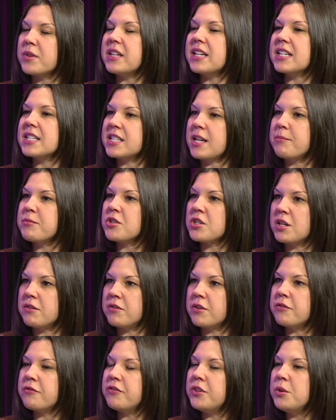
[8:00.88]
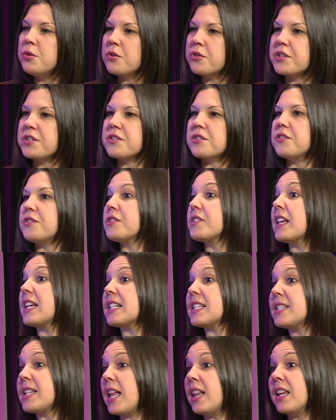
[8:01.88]
with the exception of a few crystals
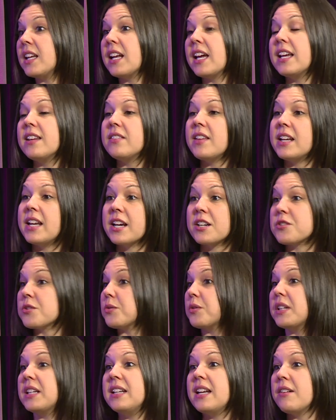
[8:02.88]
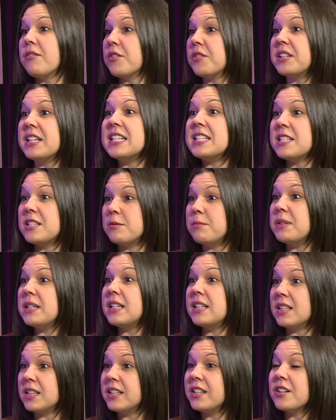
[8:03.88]
like selenite that actually never need to
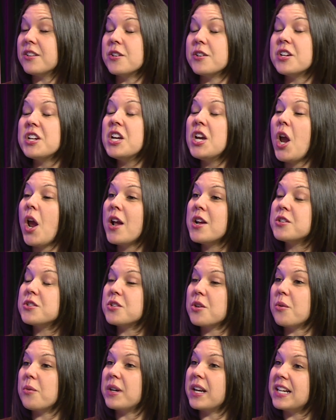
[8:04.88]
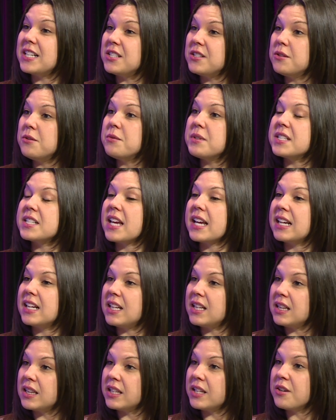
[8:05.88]
be cleared. So what I do is I
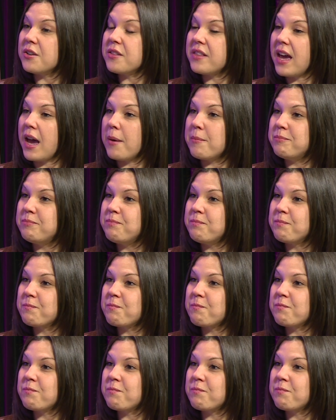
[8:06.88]
clear them.